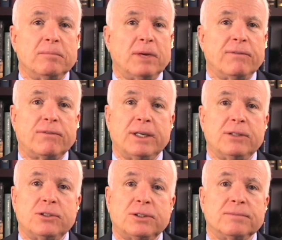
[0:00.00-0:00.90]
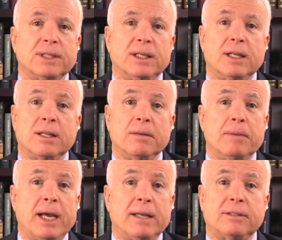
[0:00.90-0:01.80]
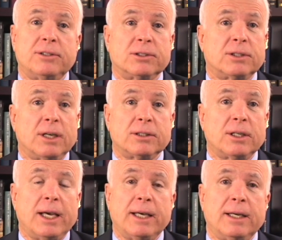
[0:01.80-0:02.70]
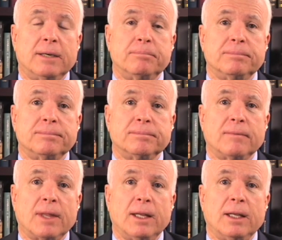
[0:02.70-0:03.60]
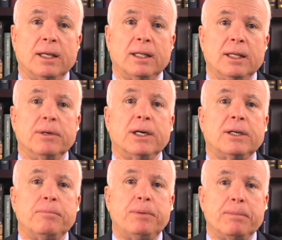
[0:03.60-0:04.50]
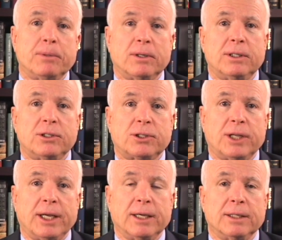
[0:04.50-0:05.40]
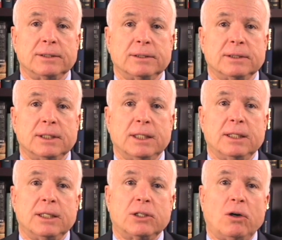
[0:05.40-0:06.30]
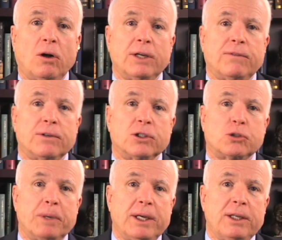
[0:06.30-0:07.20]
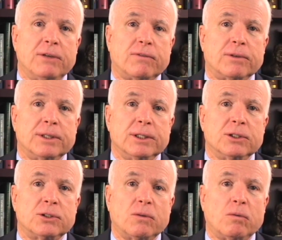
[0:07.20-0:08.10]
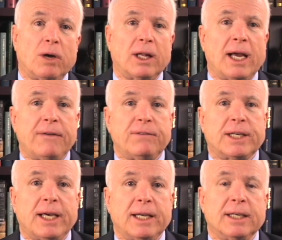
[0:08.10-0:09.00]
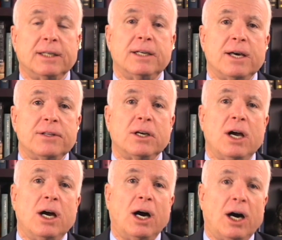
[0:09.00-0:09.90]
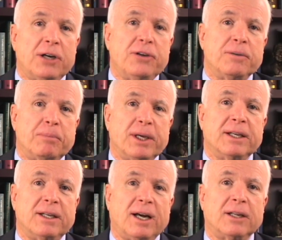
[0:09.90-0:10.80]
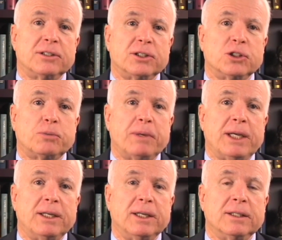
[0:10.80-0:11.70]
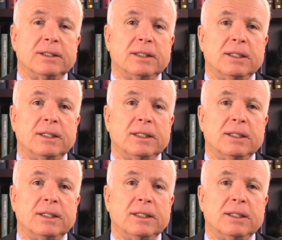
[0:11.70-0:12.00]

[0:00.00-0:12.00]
My friends, the math just doesn't add up. The American people understand that calling for a spending freeze while advocating another $100 billion in spending